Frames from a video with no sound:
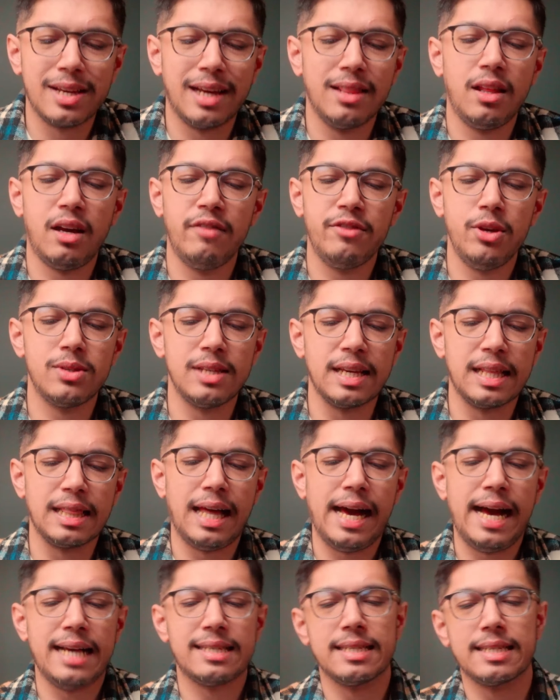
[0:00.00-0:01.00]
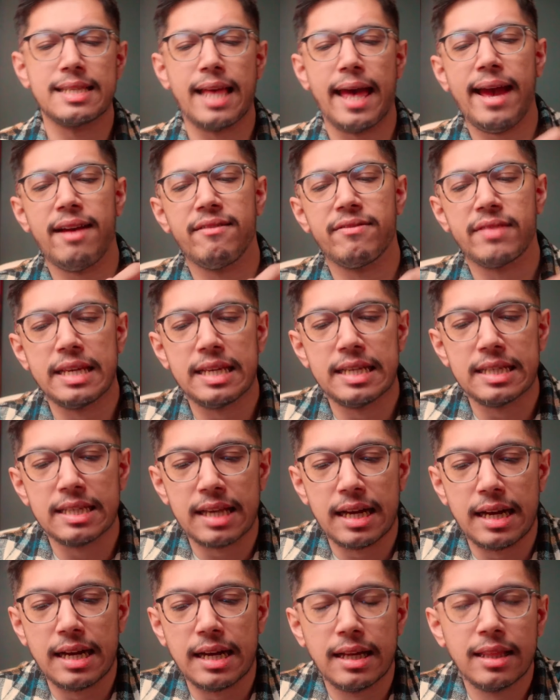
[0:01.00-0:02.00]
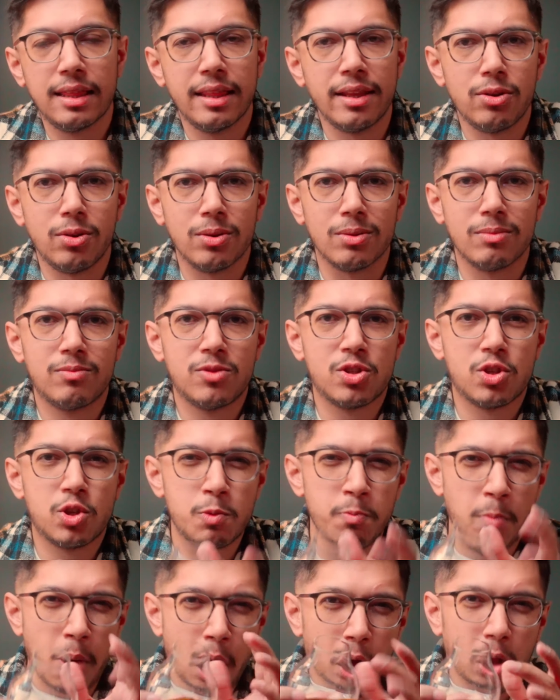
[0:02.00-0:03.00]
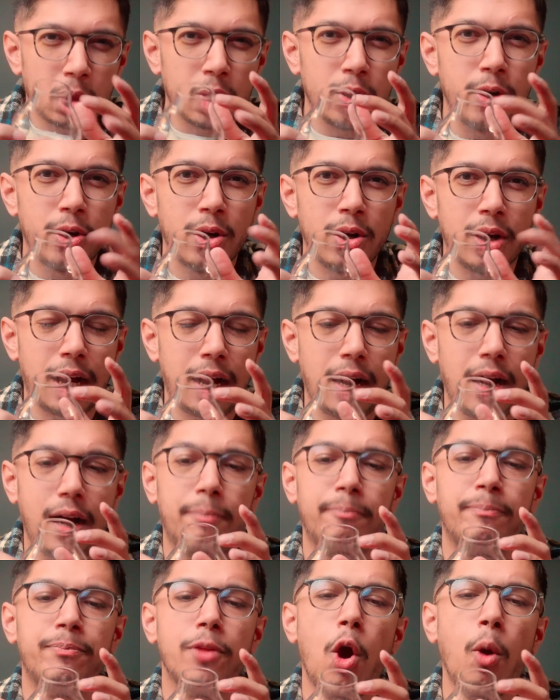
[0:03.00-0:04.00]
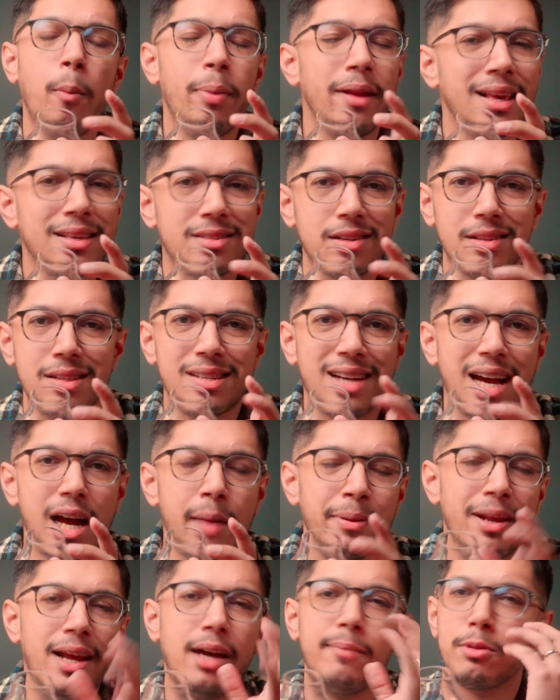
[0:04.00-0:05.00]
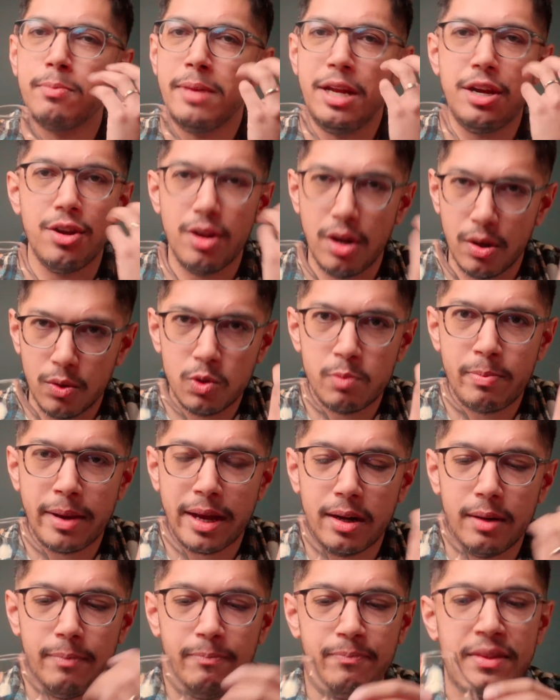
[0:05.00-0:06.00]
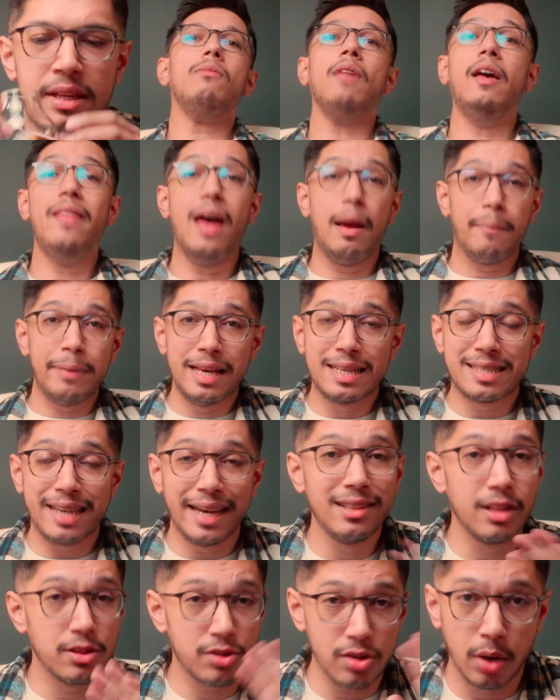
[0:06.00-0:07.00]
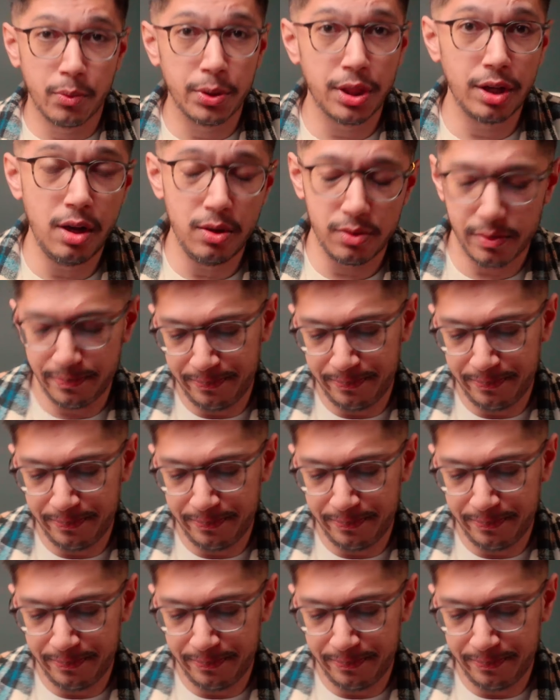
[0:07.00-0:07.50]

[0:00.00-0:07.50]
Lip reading: I love using glasses that have these little smaller openings on the top. It helps me nose better. That being said, let's start with the nose.